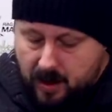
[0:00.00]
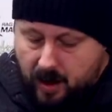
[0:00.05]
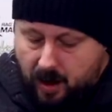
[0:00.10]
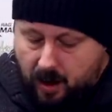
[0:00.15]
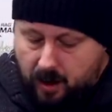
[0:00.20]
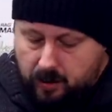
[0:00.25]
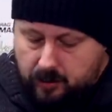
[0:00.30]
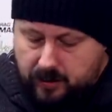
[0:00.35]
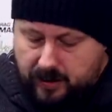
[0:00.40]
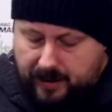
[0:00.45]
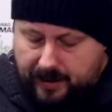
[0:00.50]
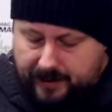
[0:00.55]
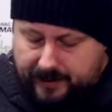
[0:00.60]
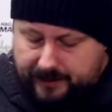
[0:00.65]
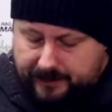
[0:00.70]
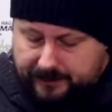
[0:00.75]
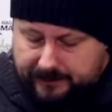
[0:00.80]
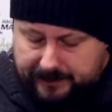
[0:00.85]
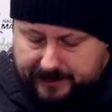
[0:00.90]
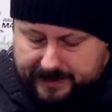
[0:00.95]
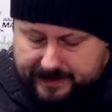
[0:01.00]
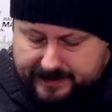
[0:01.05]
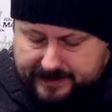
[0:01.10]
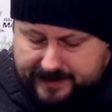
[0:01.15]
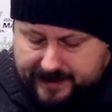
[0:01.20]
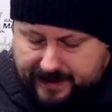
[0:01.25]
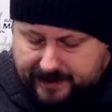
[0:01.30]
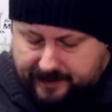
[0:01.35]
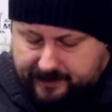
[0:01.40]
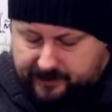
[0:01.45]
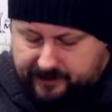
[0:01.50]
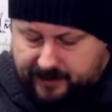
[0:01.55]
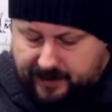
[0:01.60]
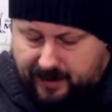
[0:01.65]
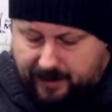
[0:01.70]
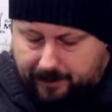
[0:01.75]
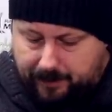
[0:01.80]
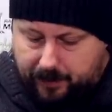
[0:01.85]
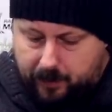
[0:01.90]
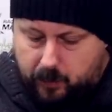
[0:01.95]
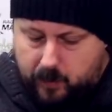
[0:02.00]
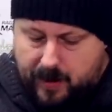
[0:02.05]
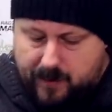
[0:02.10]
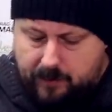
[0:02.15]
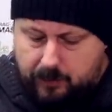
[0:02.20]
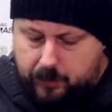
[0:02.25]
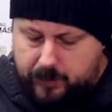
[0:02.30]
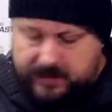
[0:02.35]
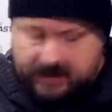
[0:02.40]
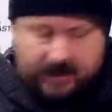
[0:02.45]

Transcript: Okay, next up, where are we